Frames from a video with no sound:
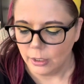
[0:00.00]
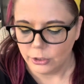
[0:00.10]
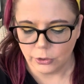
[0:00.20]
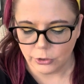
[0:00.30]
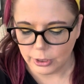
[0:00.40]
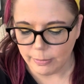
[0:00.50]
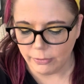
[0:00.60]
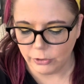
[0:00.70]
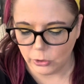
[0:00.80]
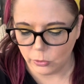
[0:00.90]
So some
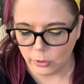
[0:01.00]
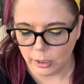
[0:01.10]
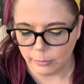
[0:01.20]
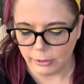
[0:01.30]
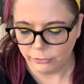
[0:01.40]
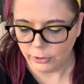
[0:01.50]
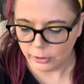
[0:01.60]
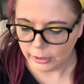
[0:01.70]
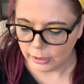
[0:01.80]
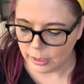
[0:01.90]
of you are going to be
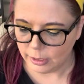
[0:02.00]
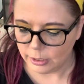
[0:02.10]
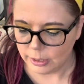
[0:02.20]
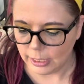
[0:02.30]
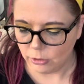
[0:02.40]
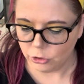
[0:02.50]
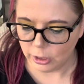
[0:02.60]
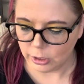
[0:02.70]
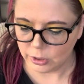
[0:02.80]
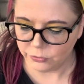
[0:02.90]
feeling
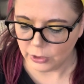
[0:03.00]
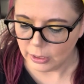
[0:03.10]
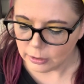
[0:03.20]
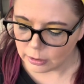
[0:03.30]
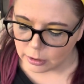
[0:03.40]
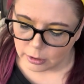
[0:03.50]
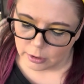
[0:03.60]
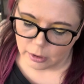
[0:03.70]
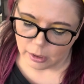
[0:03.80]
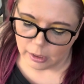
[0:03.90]
nostalgic as fuck.
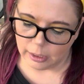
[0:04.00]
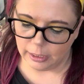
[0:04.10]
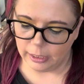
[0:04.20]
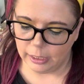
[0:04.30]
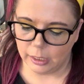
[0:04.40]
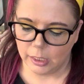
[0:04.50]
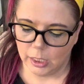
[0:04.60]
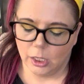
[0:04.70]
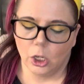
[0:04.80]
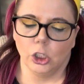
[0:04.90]
Uh,
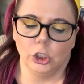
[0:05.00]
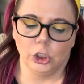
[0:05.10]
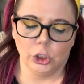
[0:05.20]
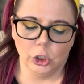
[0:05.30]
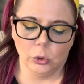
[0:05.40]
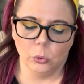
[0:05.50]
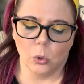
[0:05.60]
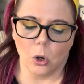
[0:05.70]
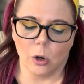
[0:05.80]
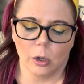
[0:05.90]

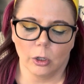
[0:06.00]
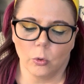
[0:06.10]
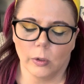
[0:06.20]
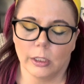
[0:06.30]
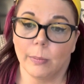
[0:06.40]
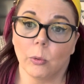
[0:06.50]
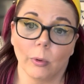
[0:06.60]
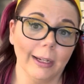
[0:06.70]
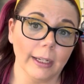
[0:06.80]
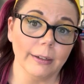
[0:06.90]
you are going to be
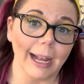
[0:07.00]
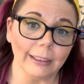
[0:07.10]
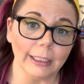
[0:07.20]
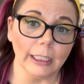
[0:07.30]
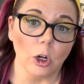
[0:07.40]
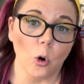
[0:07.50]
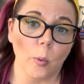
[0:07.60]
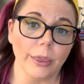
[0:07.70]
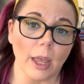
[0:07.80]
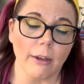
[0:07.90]
reconnecting
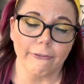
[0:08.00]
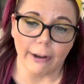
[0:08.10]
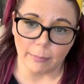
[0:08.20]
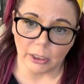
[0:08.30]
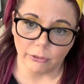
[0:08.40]
with a family